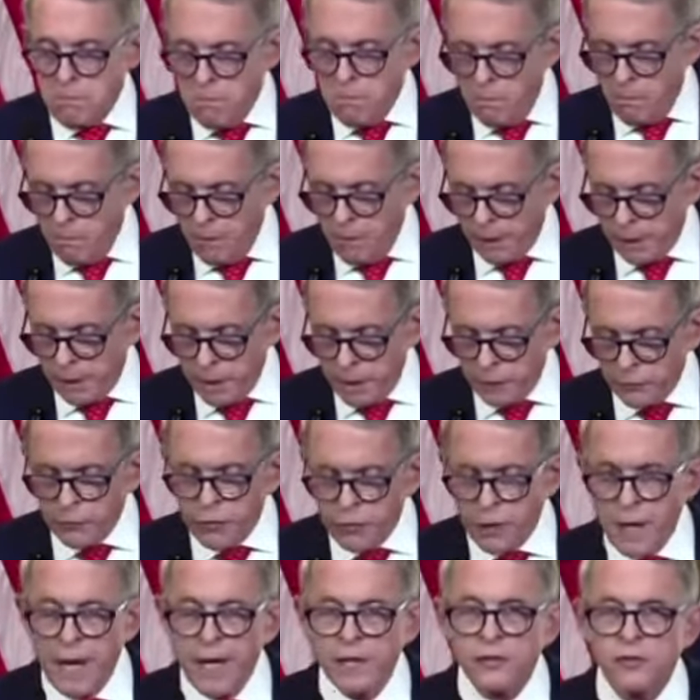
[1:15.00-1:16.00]
kids
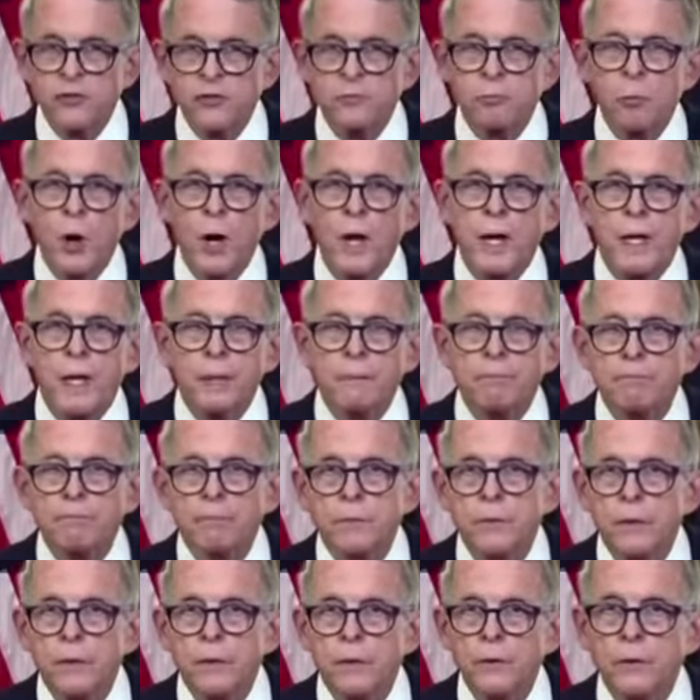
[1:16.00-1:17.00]
can spread it.
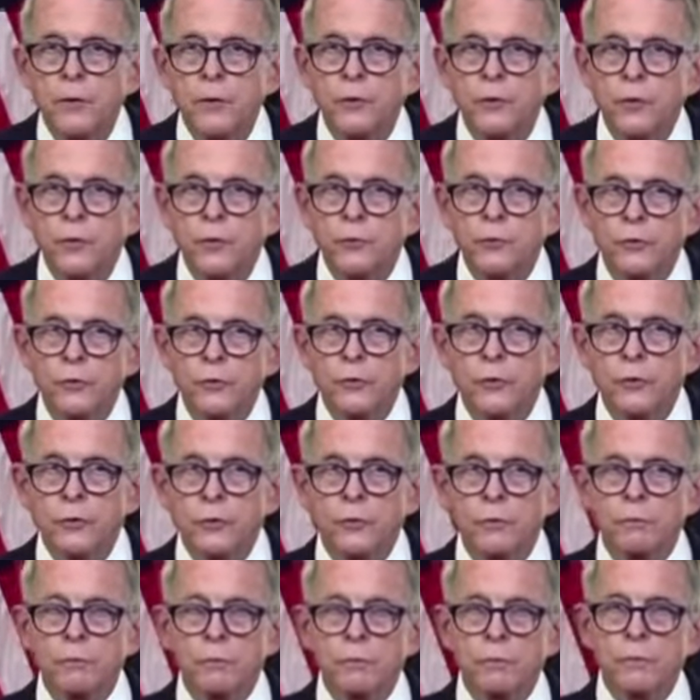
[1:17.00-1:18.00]
You use the
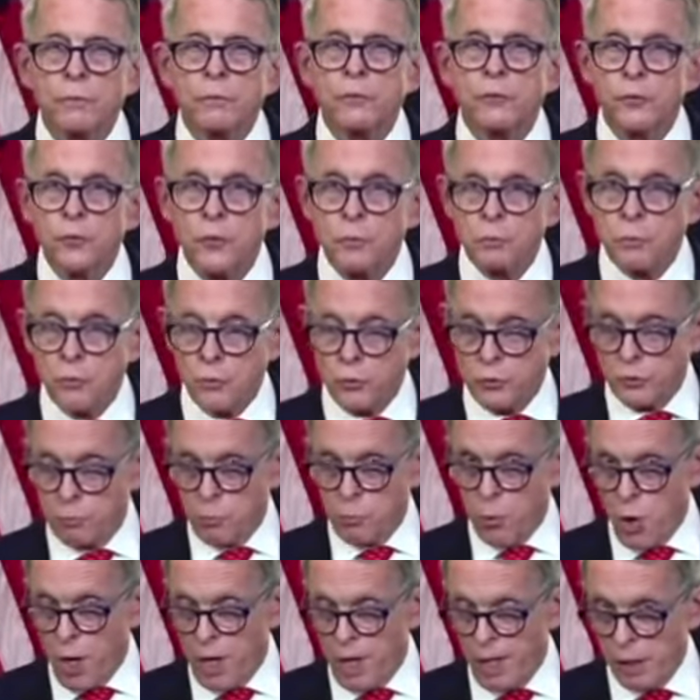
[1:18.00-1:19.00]
term super
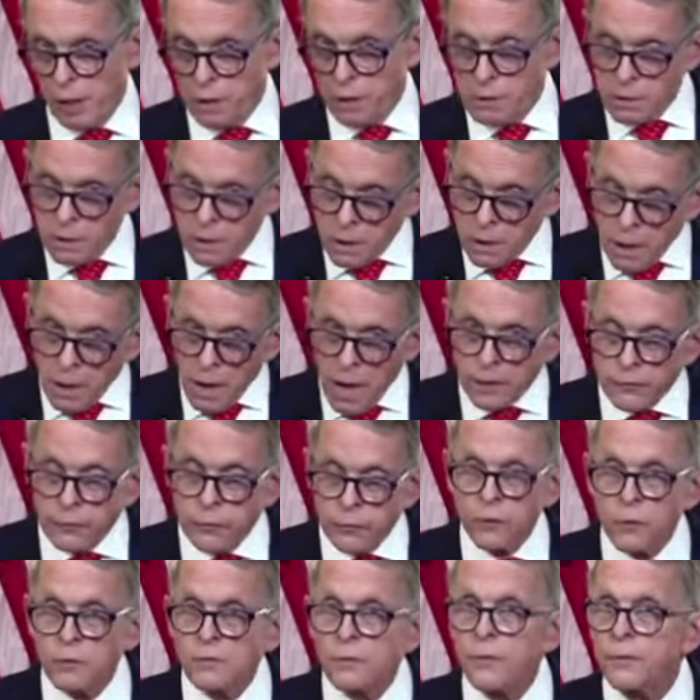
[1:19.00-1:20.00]
spreading. It's a
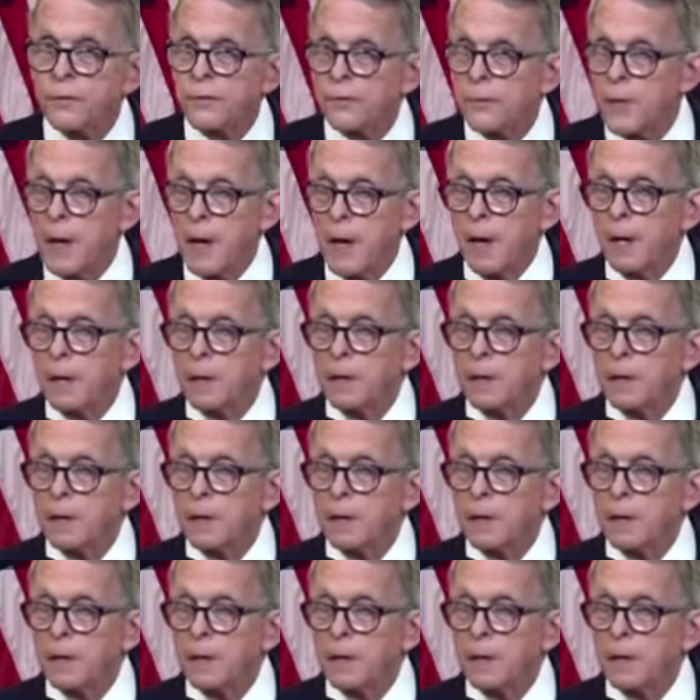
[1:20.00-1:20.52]
different thing.